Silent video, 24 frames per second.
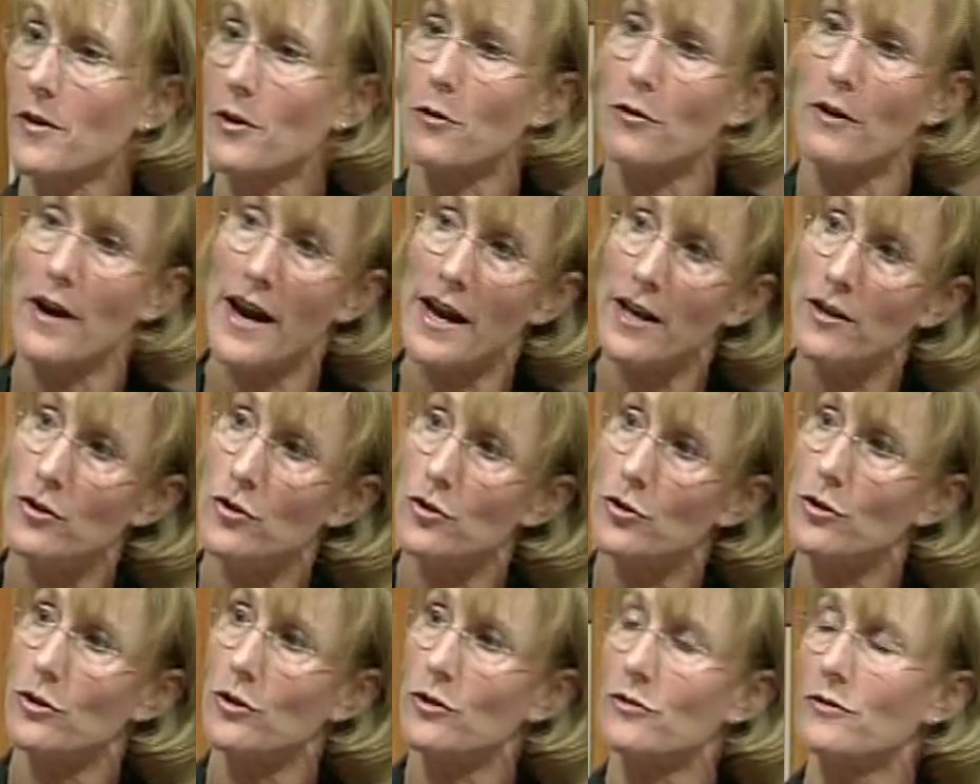
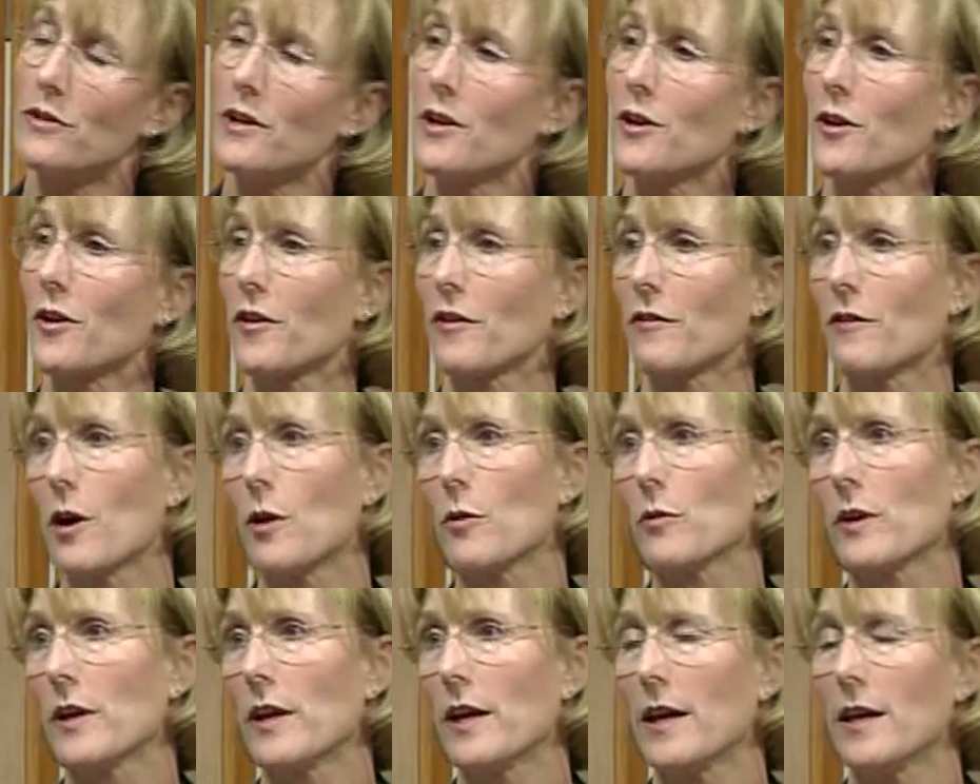grandchildren or their
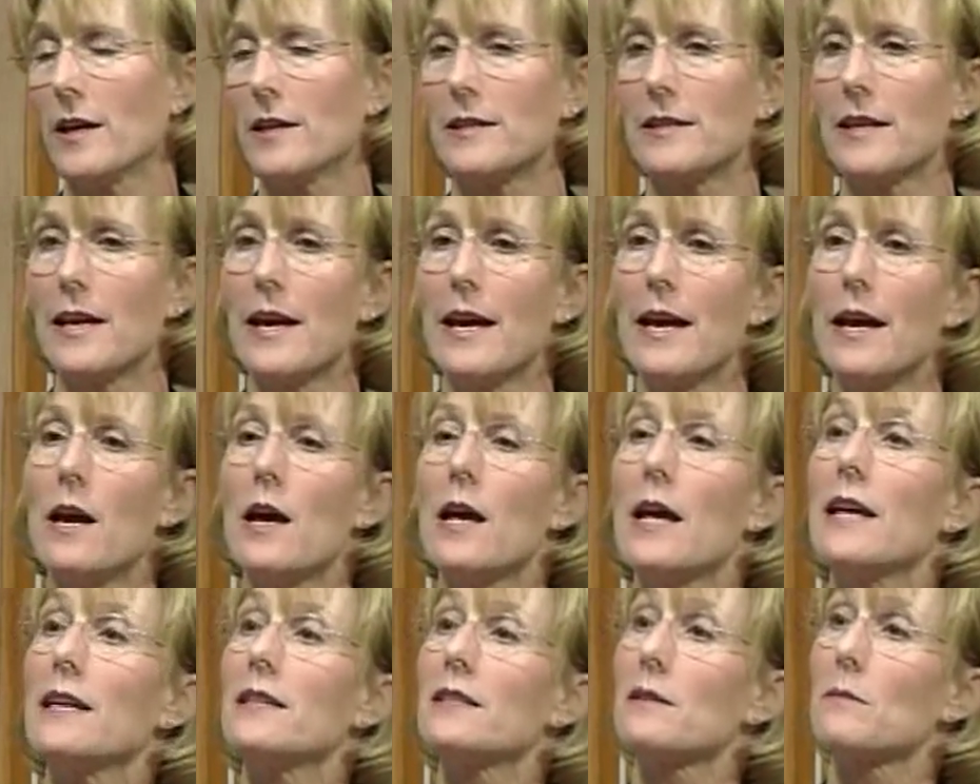own kids
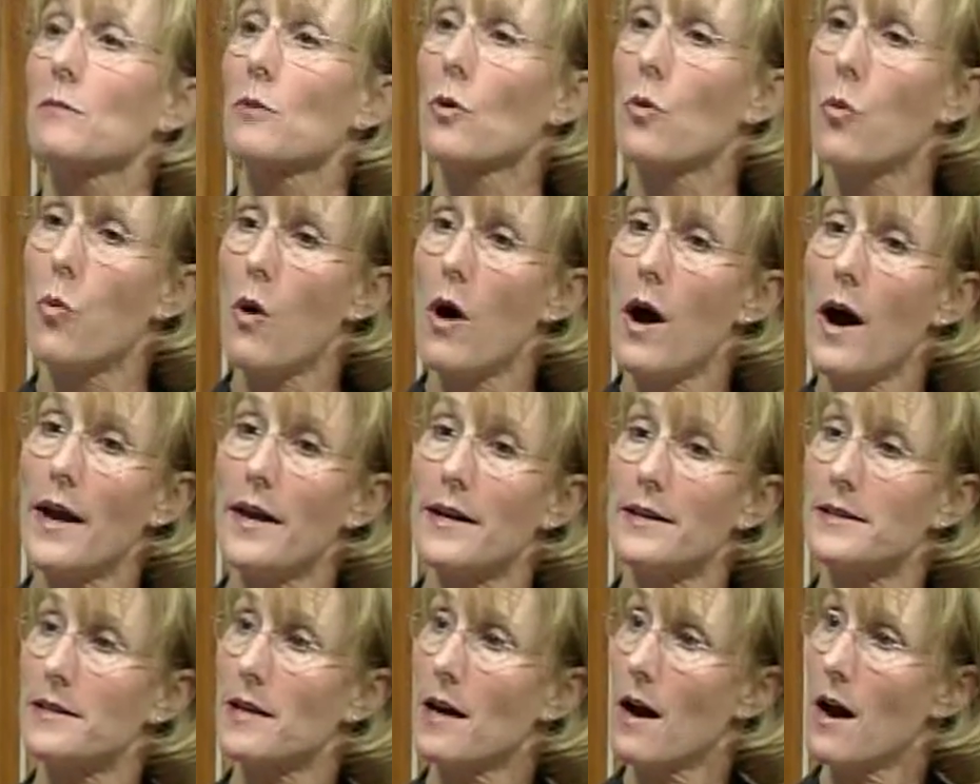in some
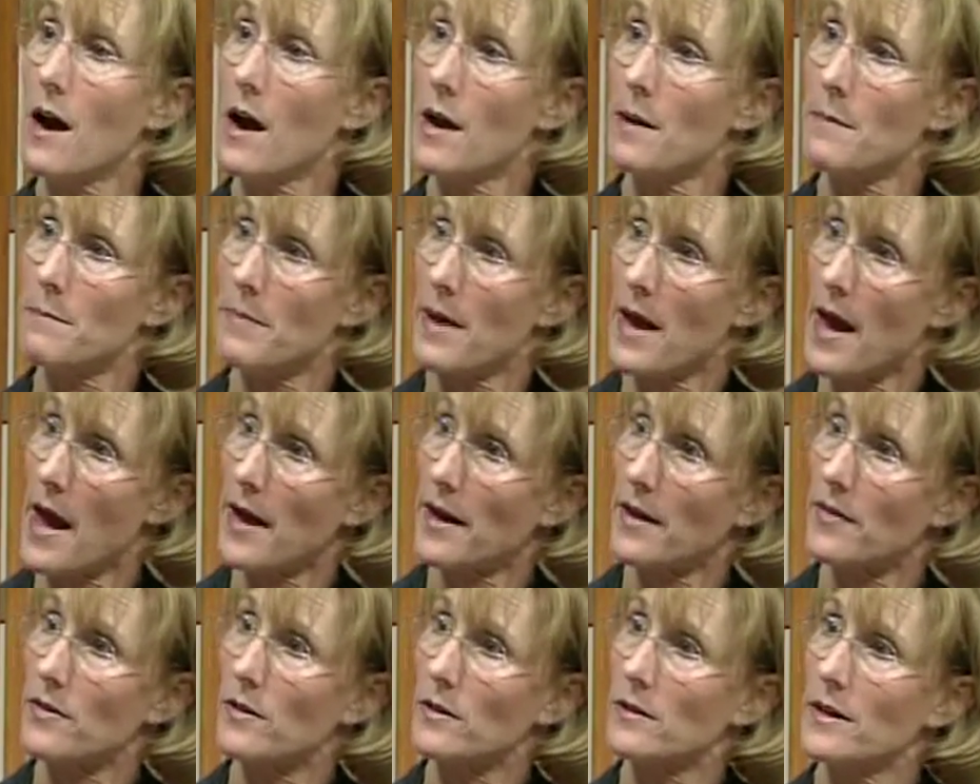quiet time
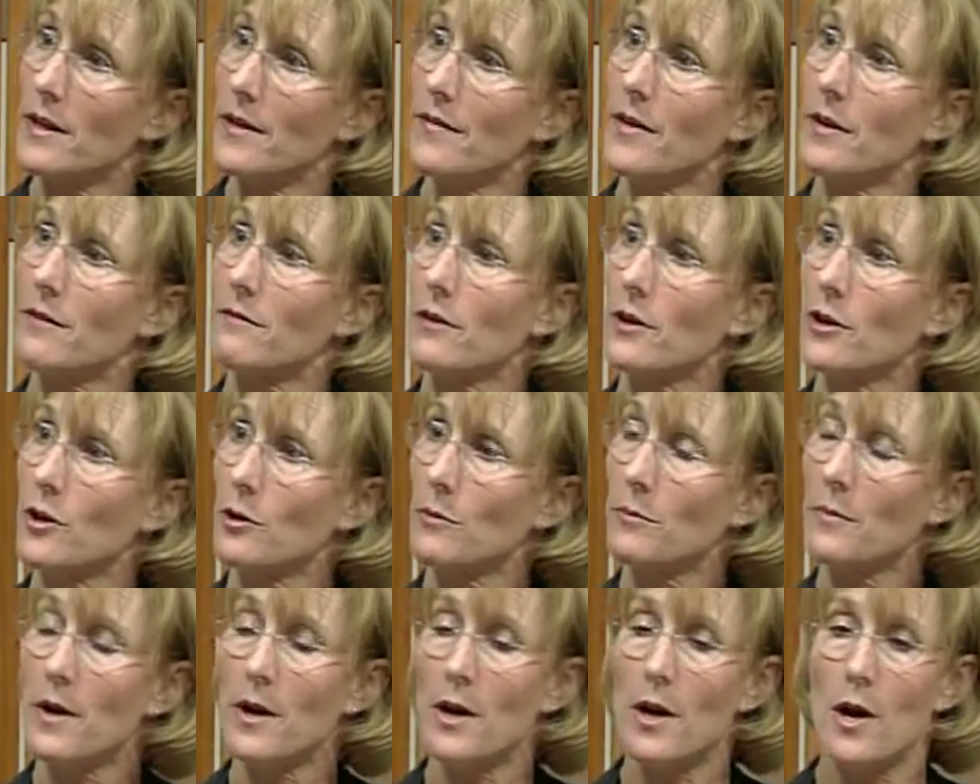back in the living
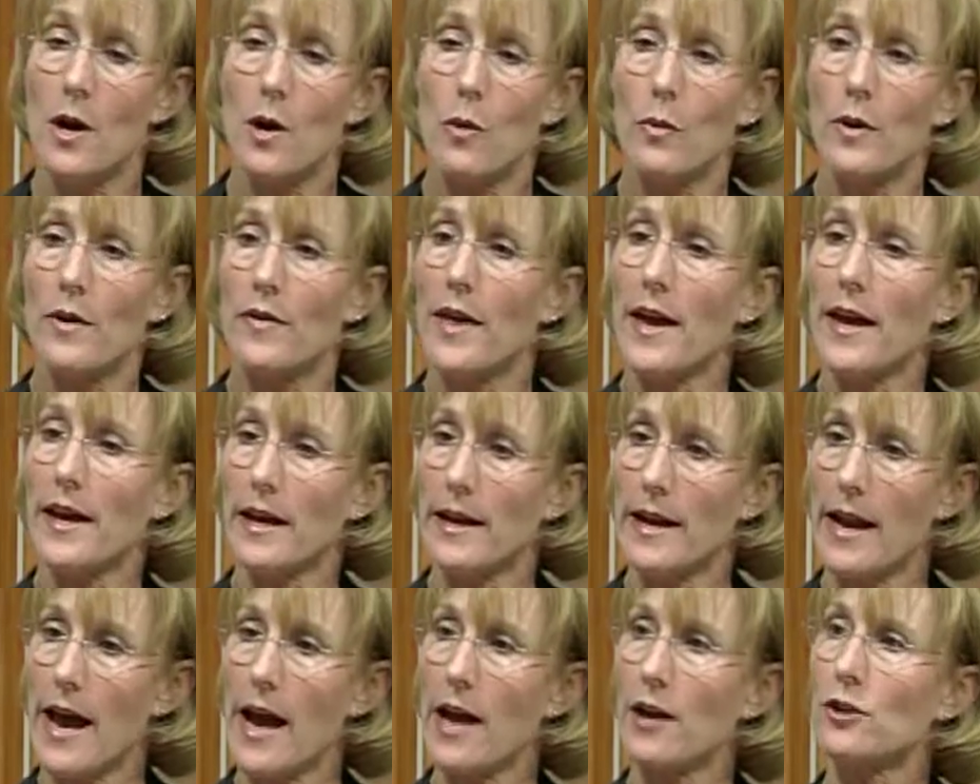room where they
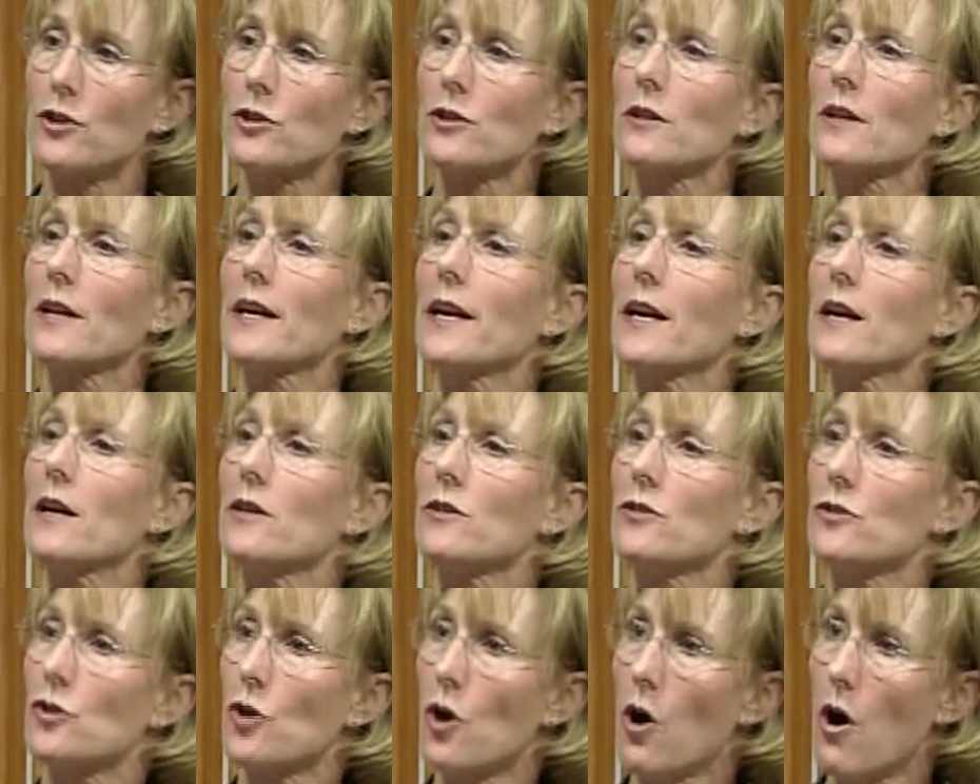can actually
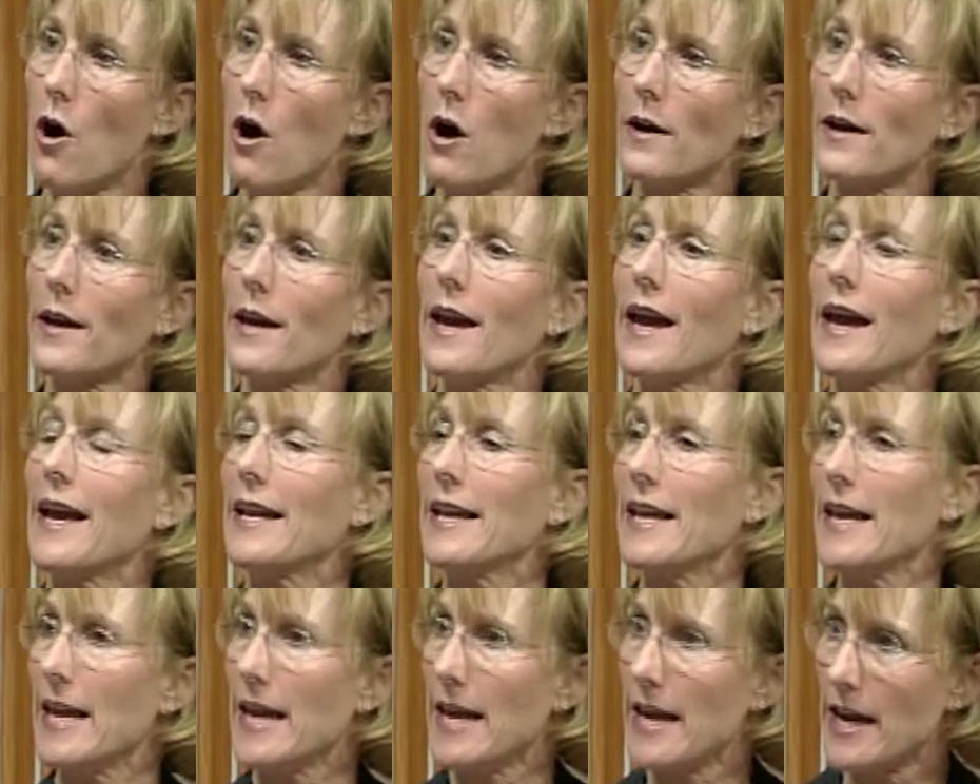talk and
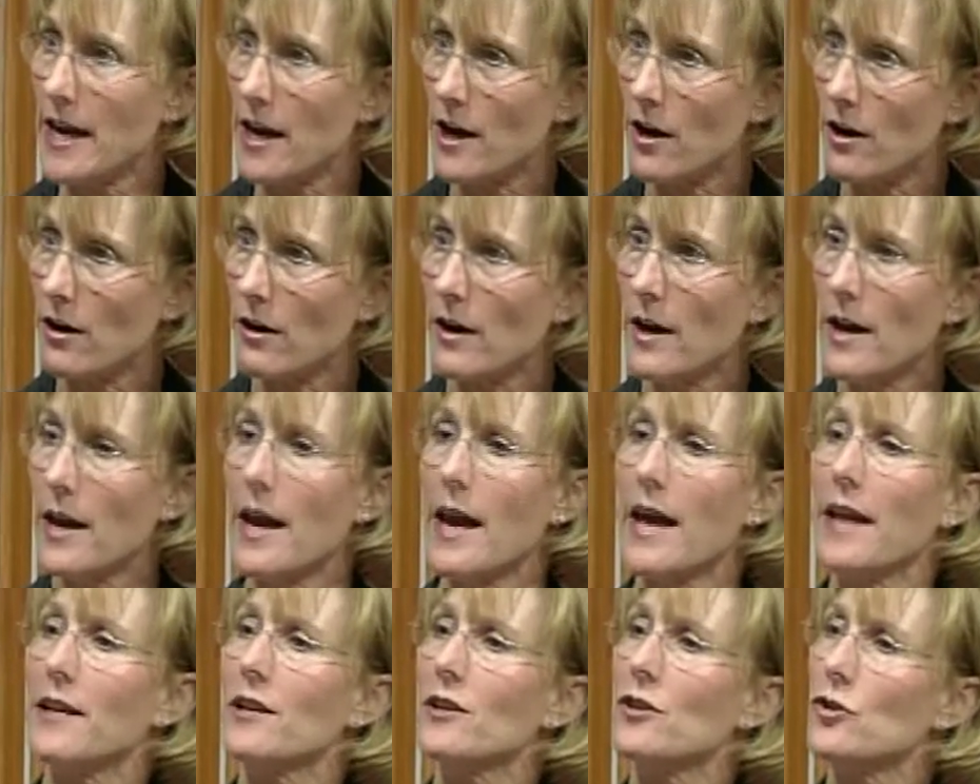hear
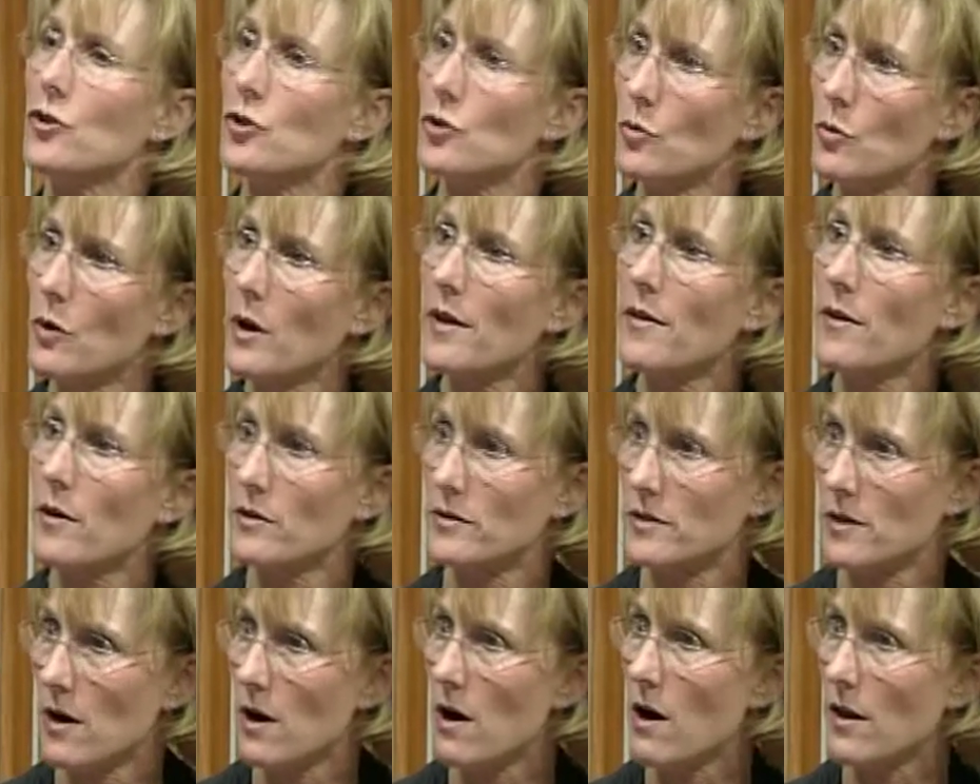and enjoy
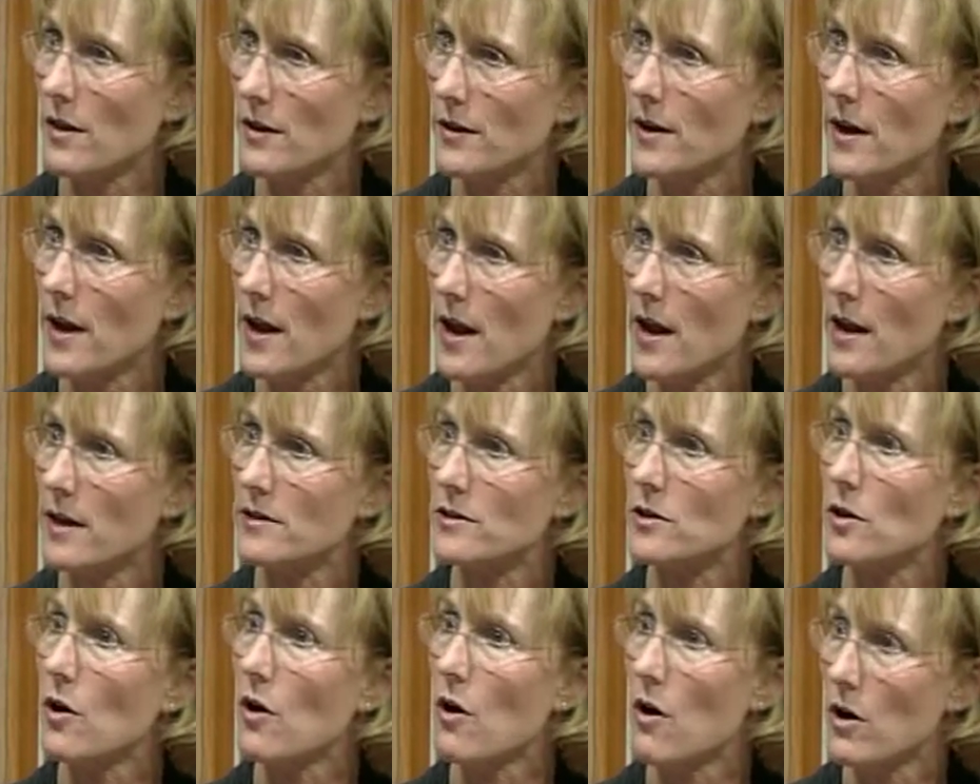those holidays
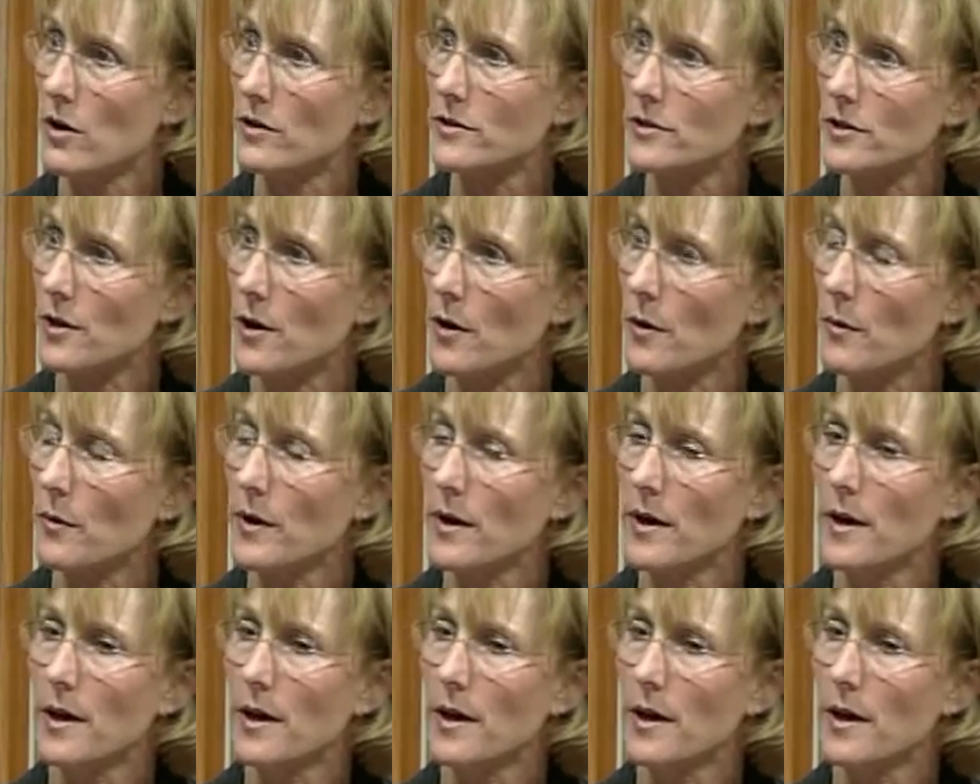also.